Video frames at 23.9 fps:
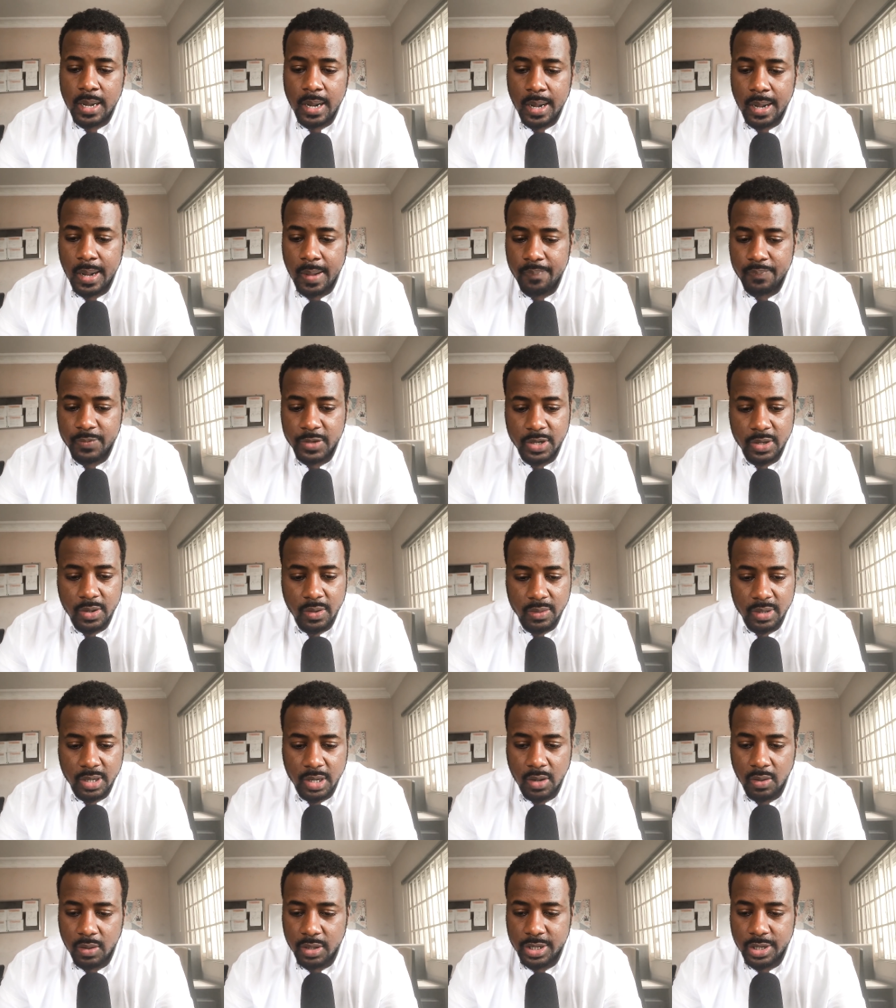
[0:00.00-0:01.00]
You know,
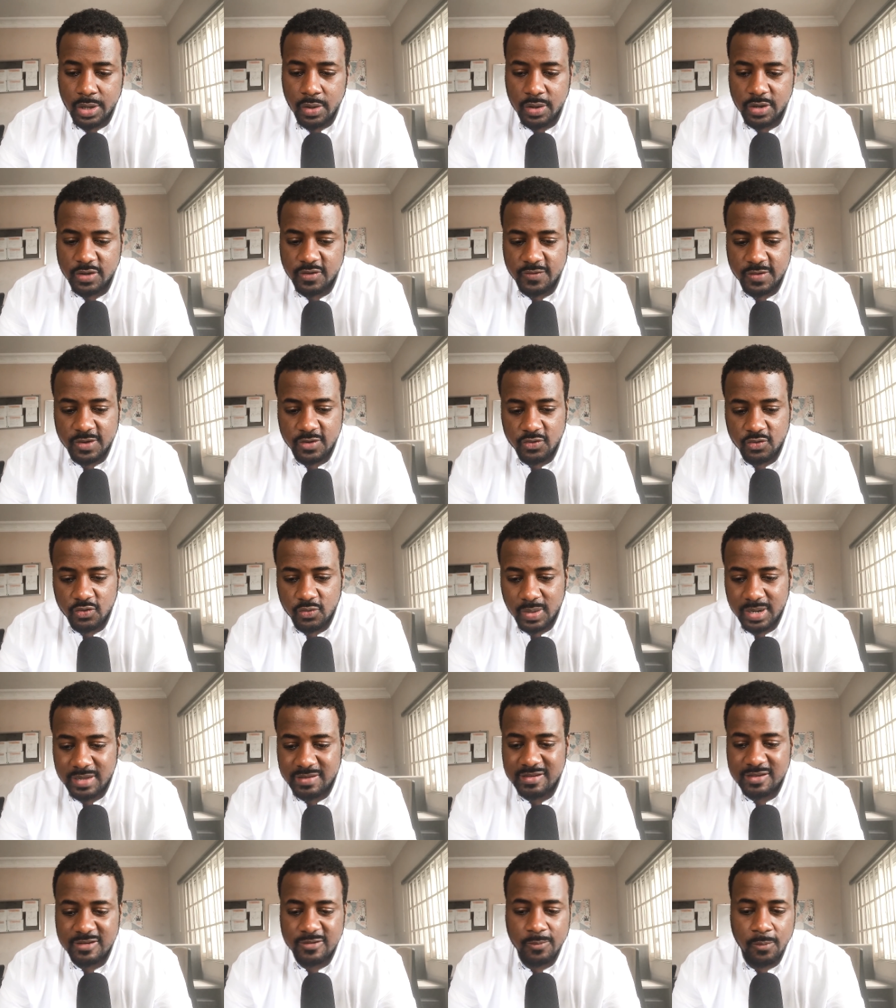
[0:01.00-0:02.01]
Nikola Jokic finished with
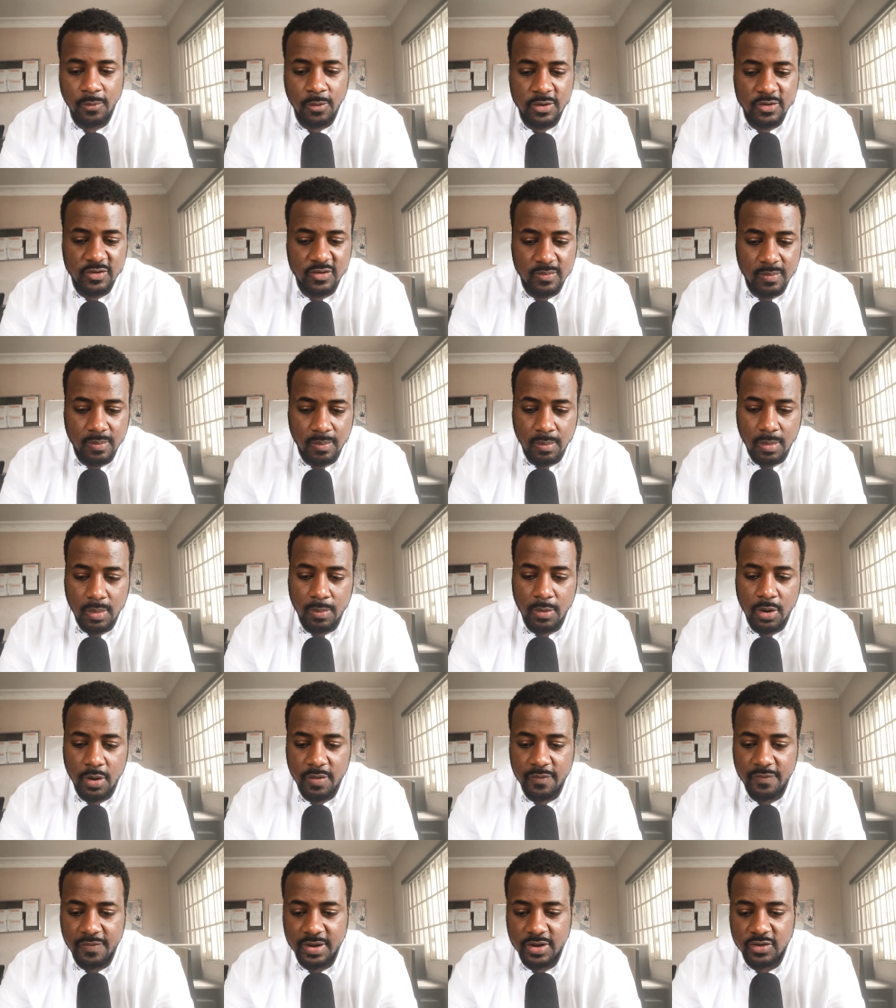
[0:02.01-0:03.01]
26 points.
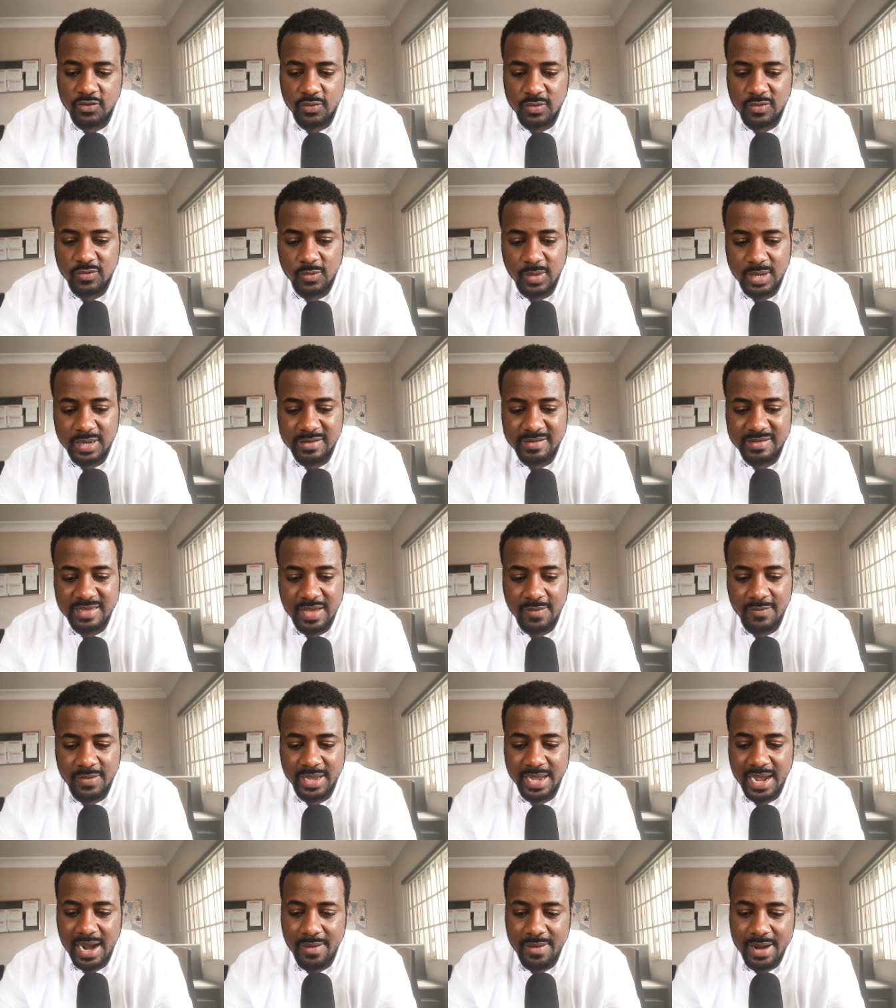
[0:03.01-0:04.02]
Murray finished with
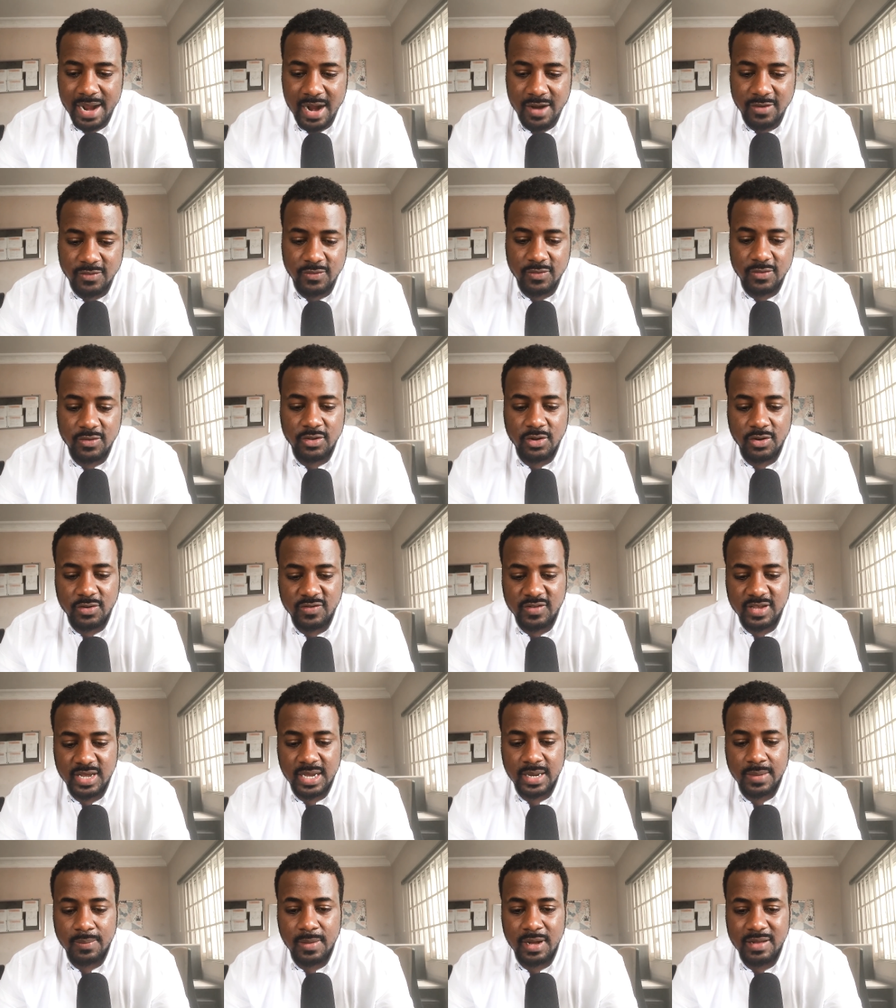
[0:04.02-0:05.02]
27. Gary Harris with
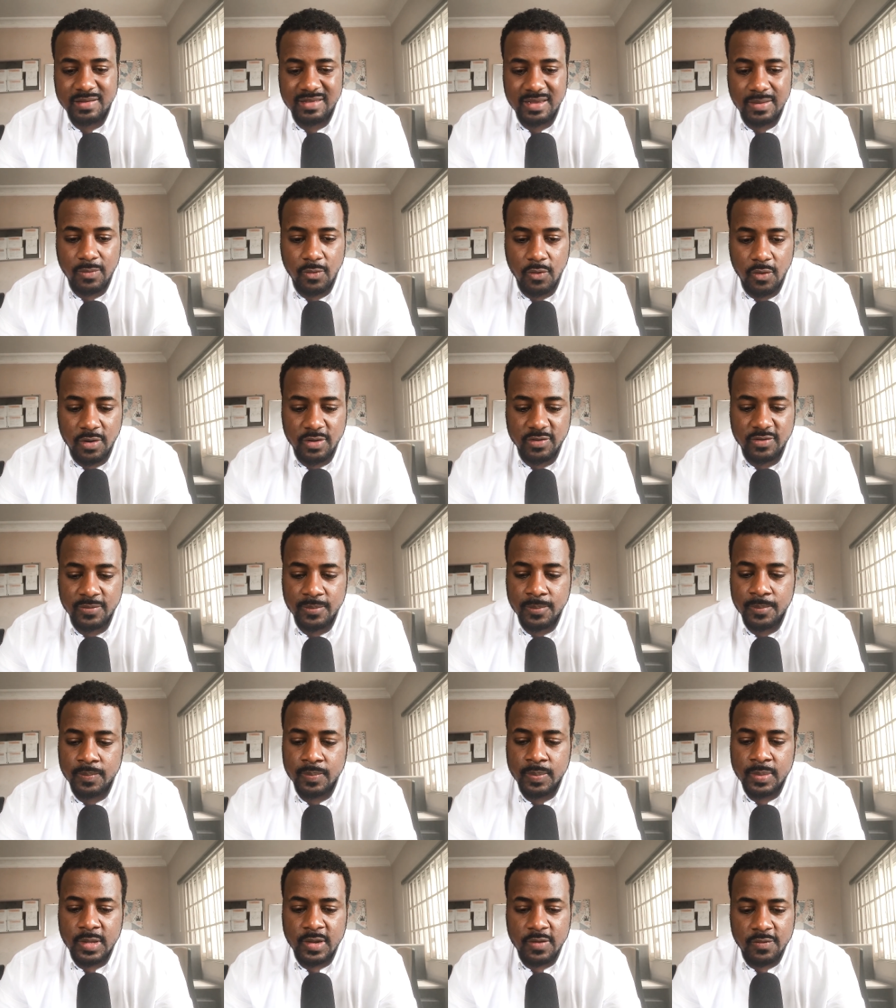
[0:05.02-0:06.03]
13. Monte Morris
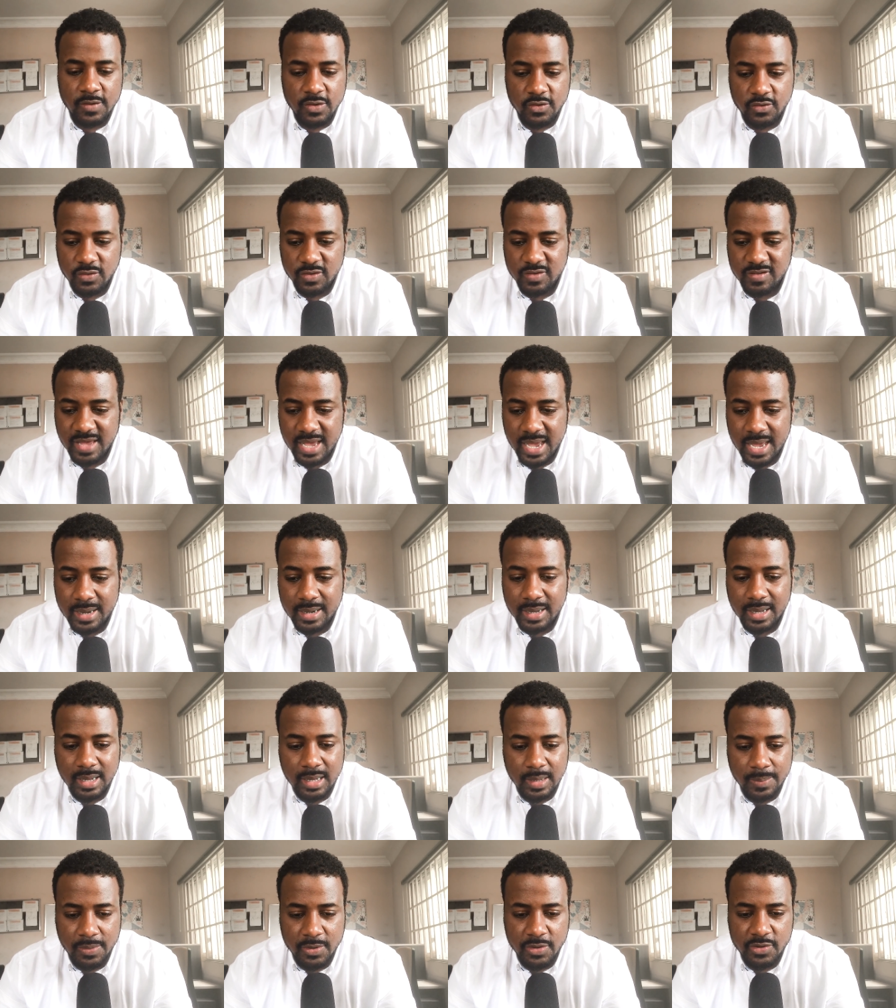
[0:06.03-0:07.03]
finished with 10. The
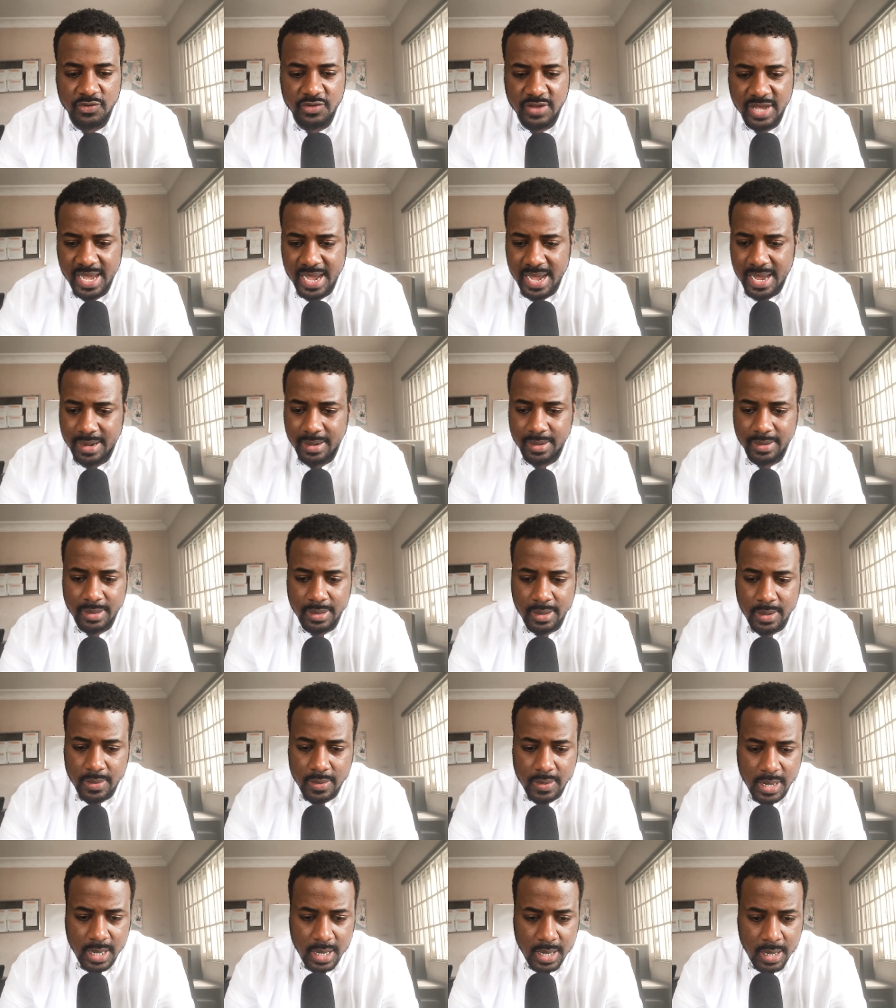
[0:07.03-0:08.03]
Clippers, they had, you
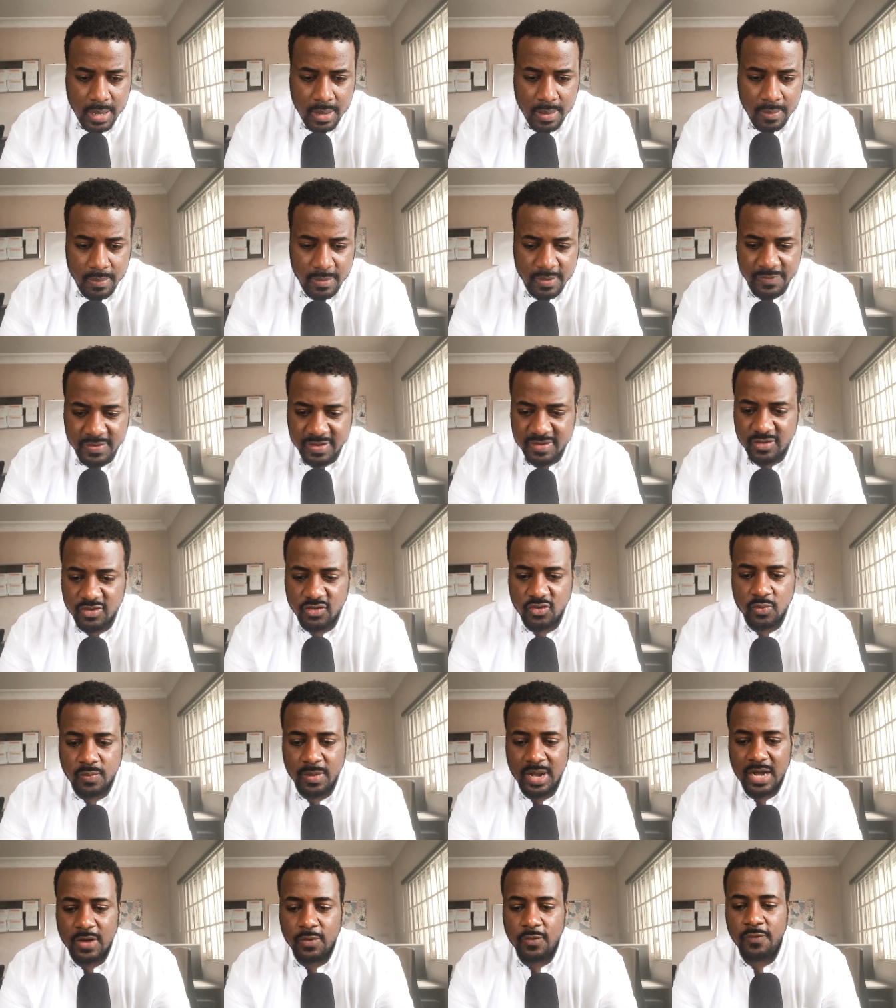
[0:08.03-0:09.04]
know, Ivica
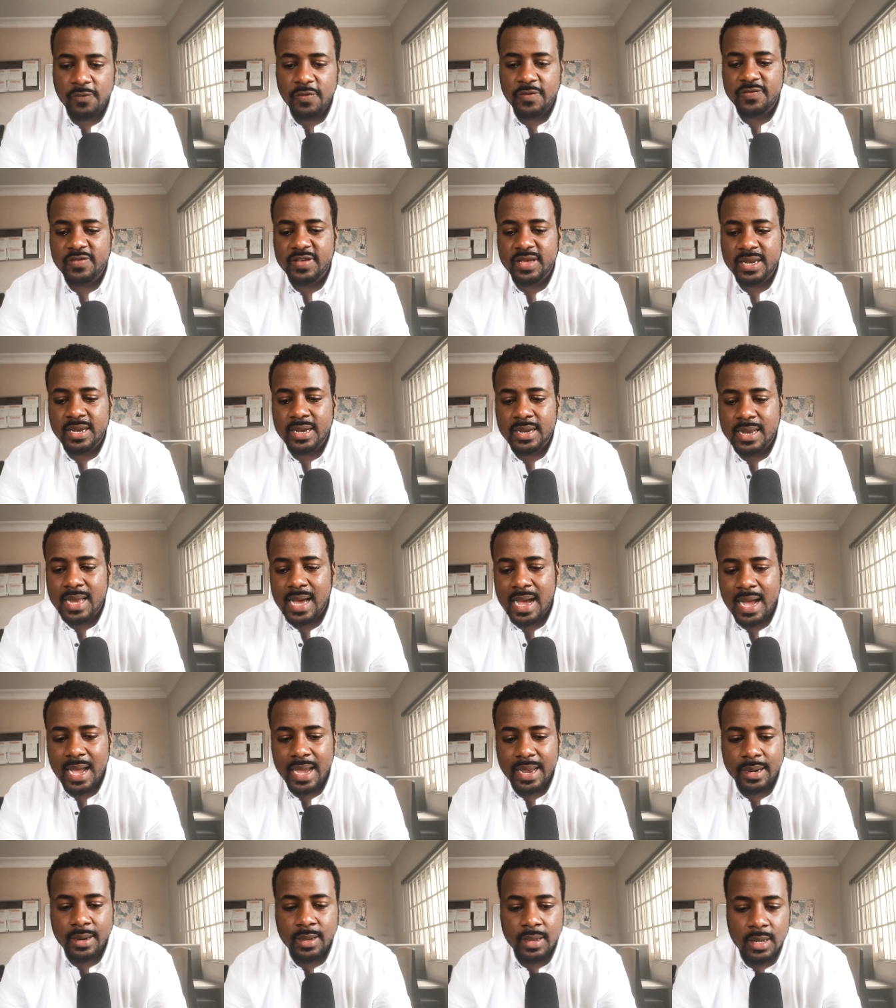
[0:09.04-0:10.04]
Zubac with 15 and
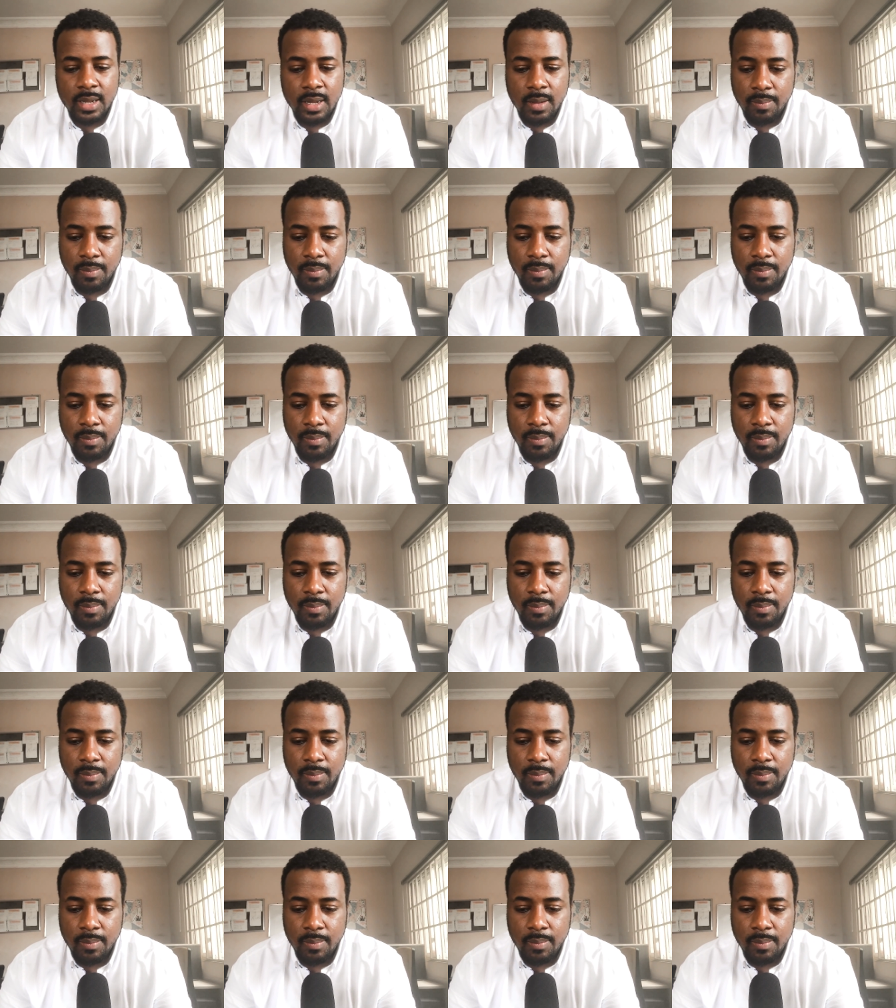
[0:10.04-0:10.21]
9.